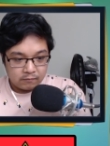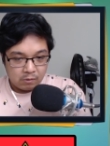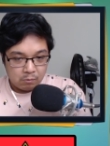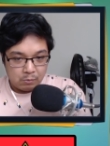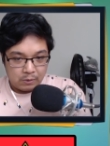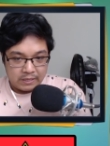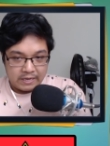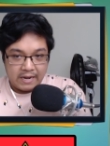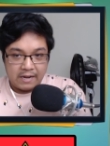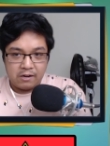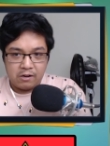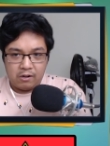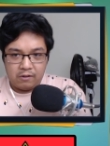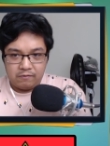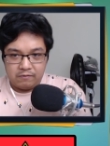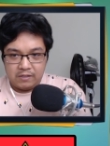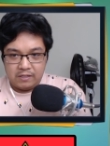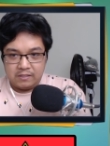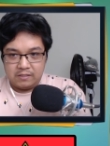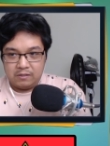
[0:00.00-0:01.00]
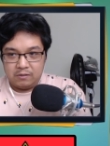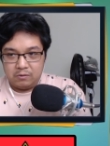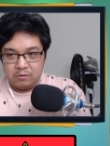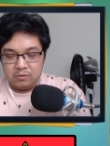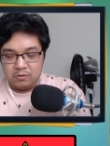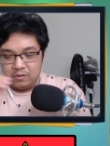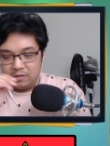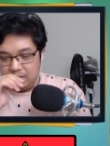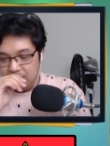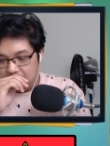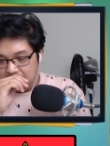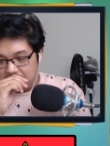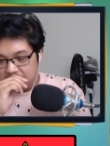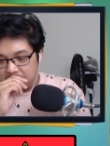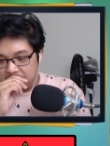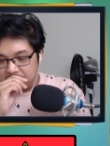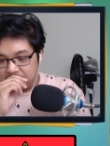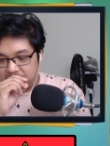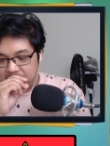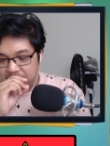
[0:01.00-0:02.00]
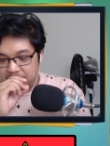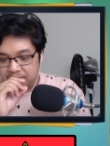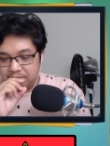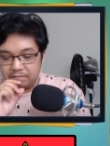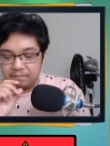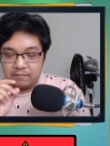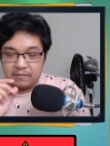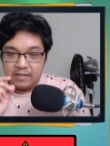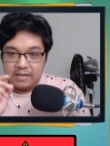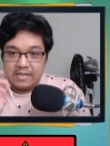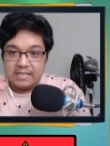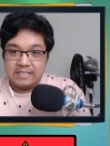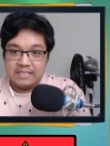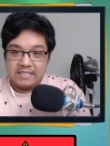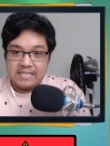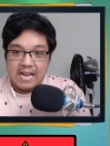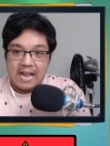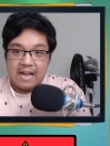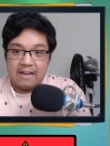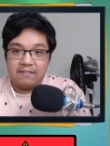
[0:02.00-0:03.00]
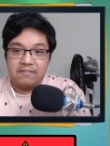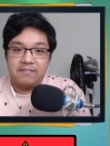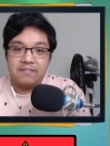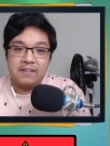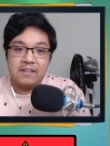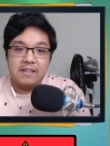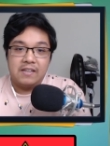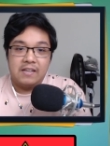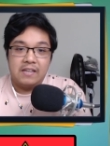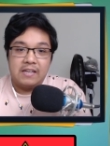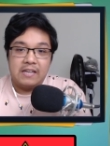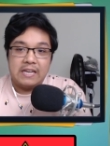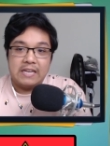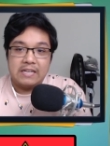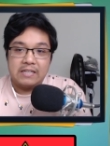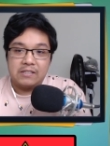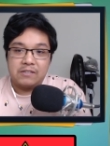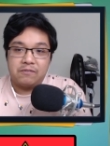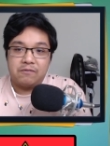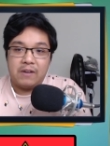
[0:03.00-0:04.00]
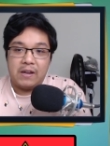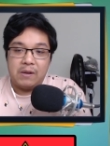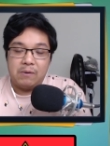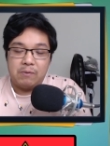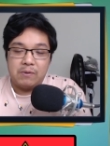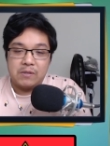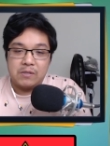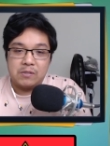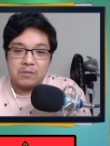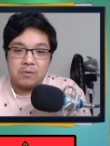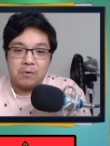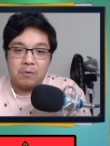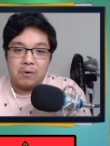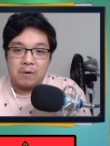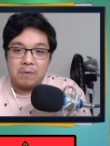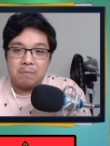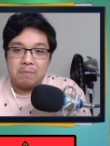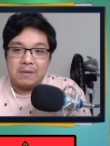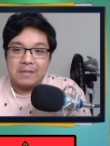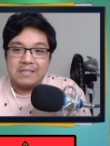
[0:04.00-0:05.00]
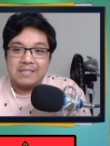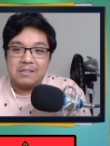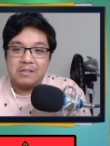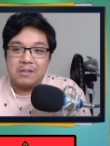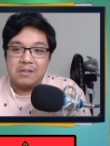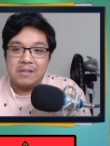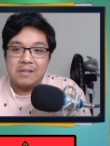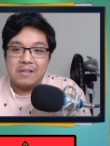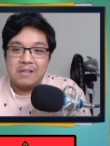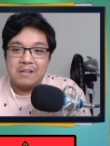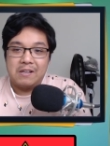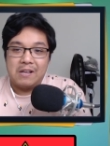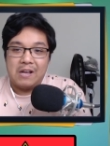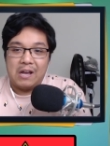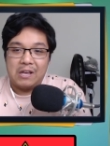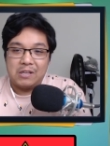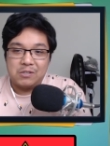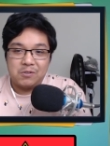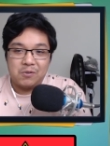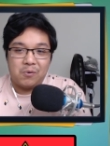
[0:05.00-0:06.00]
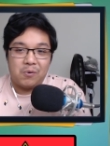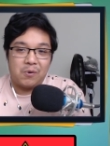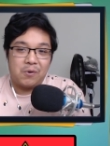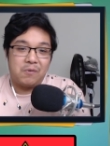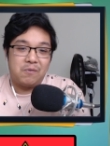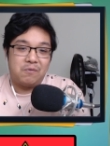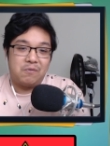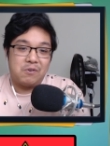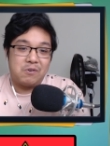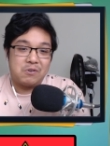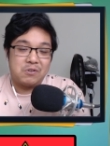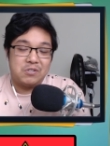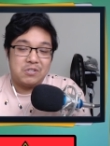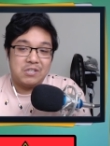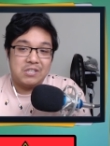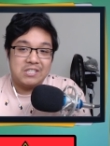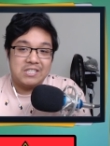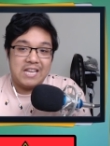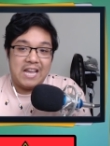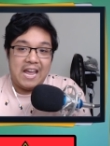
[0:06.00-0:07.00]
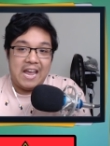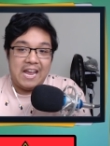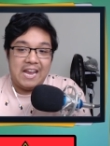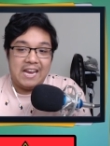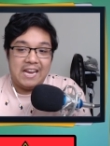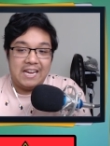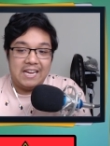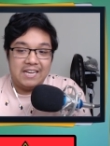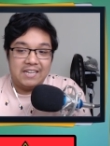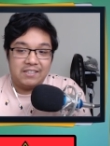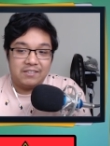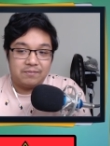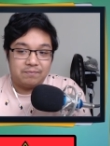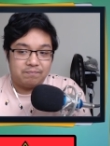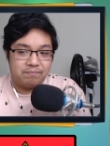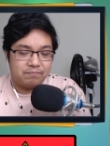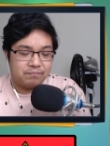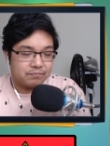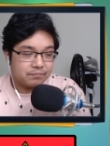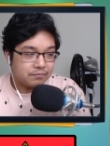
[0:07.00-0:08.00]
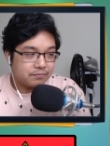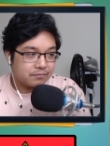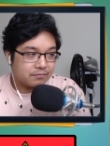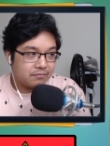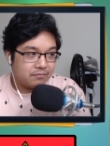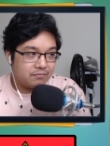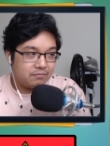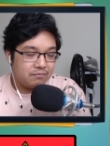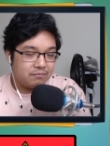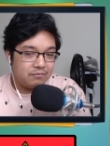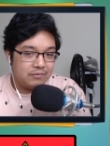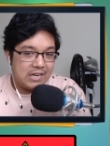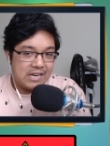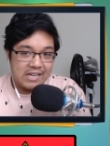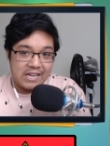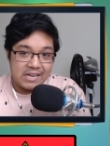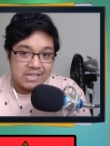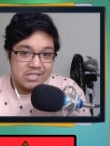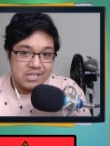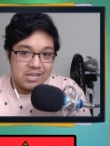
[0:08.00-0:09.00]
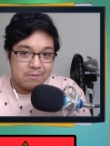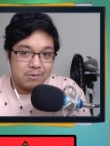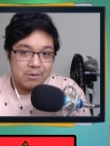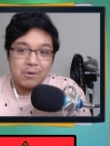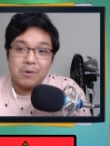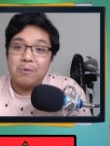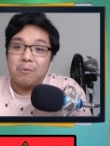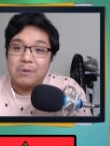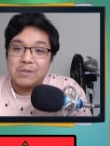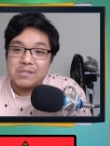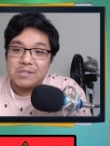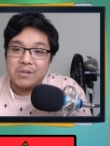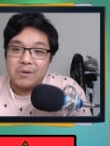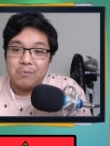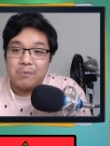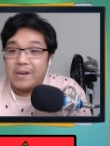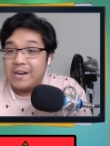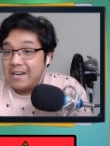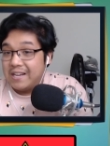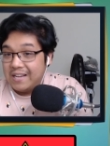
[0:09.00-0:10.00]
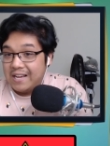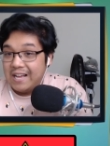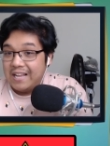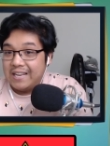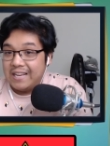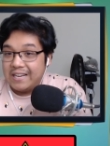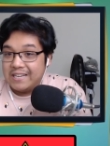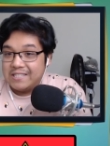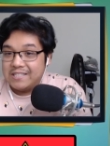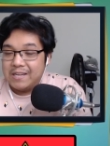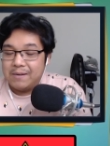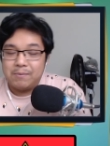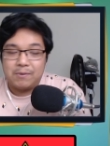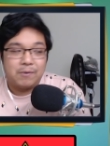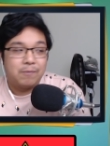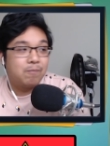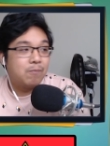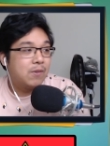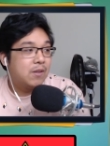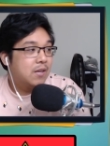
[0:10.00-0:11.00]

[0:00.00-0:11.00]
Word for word: when Gandalf does lose the his staff he does fight with a sword but a sword versus a lightsaber what's going to win a lightsaber